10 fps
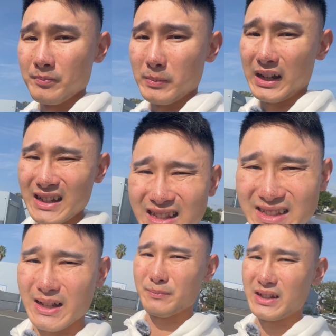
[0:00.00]
but they need
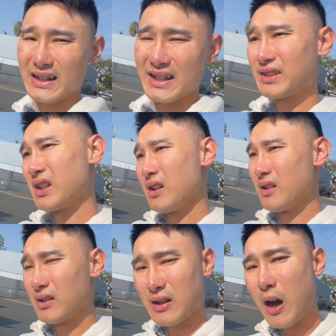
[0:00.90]
something that's
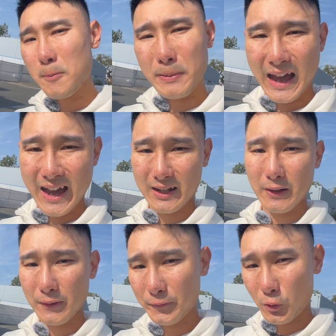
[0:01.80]
compact,
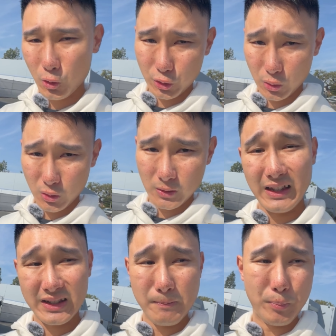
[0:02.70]
4-door,
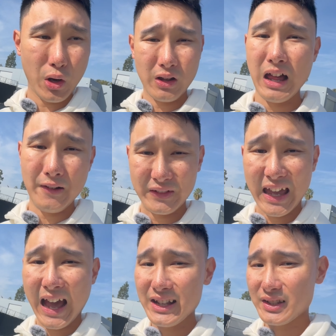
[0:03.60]
doesn't burn a lot of
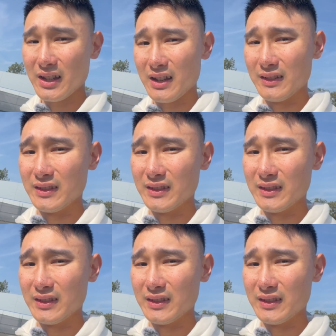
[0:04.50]
gas, and